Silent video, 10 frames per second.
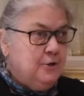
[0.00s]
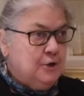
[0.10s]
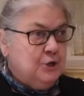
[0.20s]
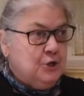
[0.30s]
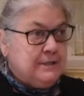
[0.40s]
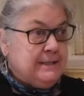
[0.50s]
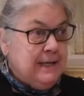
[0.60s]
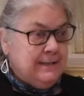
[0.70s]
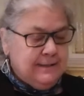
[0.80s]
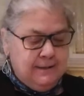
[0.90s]
You can just
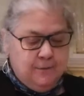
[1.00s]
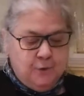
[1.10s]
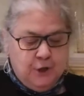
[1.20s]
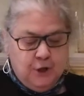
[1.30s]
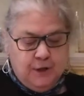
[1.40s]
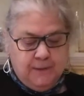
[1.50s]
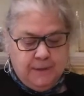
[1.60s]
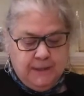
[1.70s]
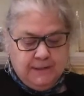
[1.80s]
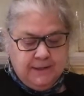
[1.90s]
slice it and put it on the
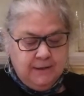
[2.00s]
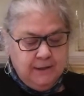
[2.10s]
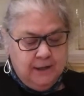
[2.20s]
pizza.